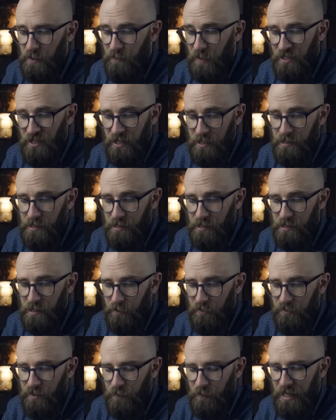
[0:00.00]
especially since some
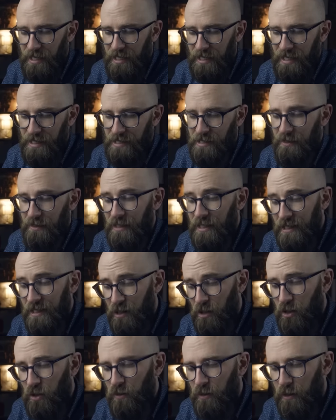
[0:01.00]
have speculated that he
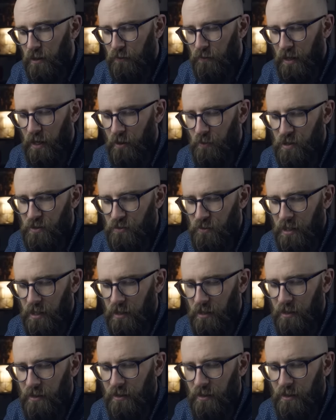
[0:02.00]
knew the affair was
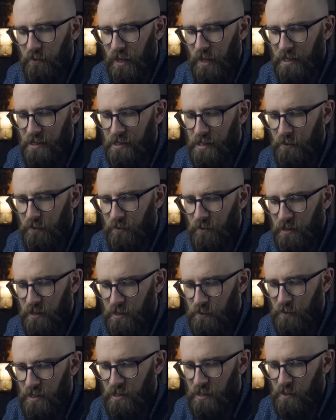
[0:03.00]
real and that the man sleeping with
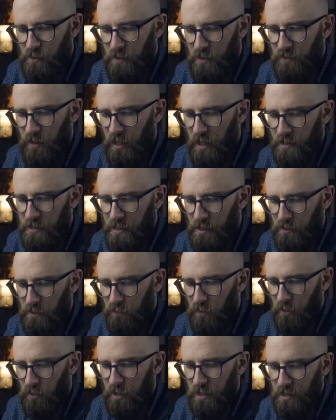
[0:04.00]
his missus was flying down to
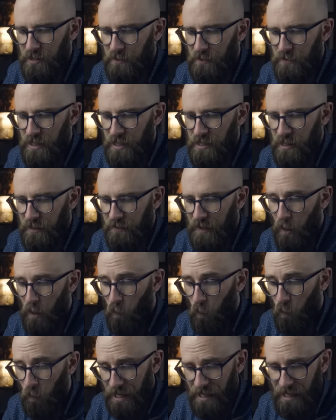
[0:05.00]
Florida to meet her that
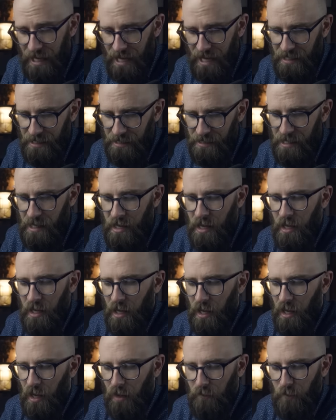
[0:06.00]
weekend.
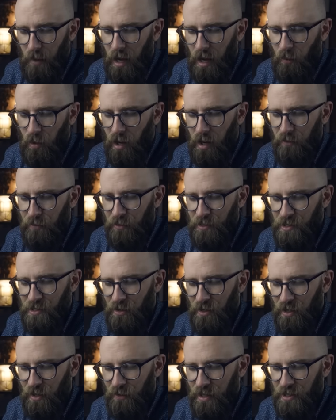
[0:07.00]
If my wife was
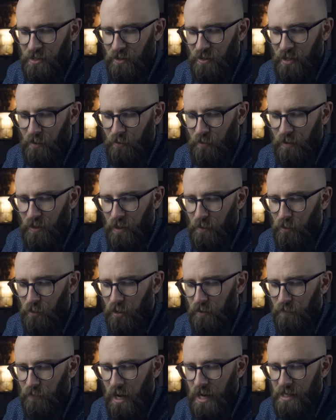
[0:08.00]
going away to hook up with her
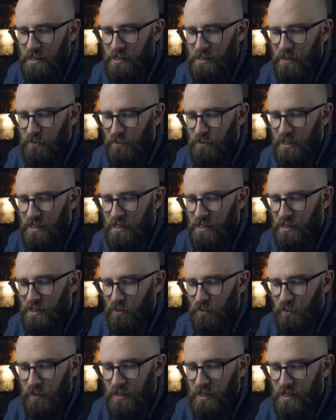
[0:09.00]
boyfriends, leaving me to
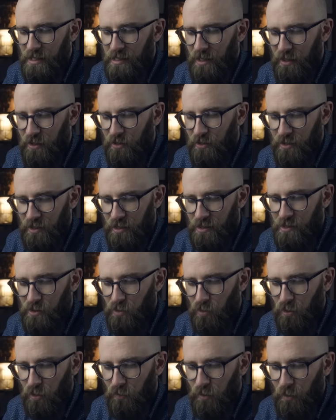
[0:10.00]
deal with the psychotic
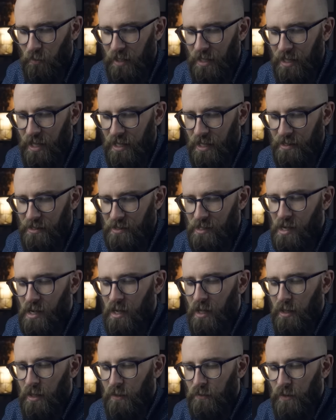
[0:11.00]
stalker for the weekend,
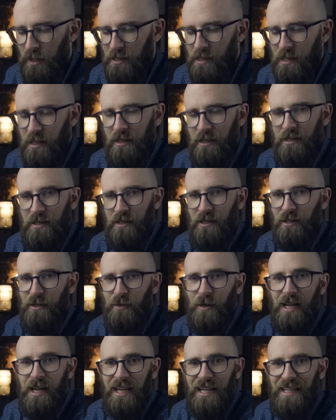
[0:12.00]
the first thing I'd
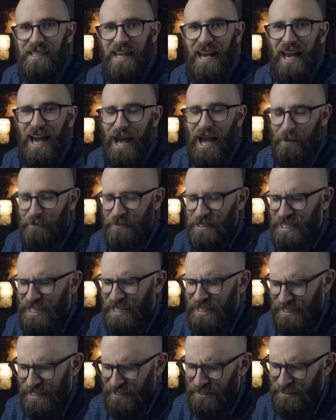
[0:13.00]
do is get
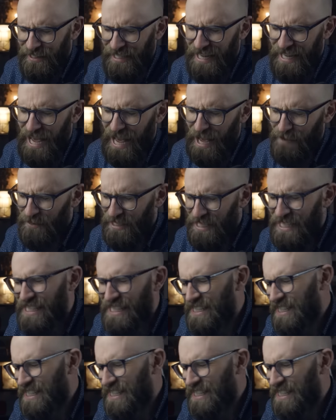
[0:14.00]
absolutely hammered.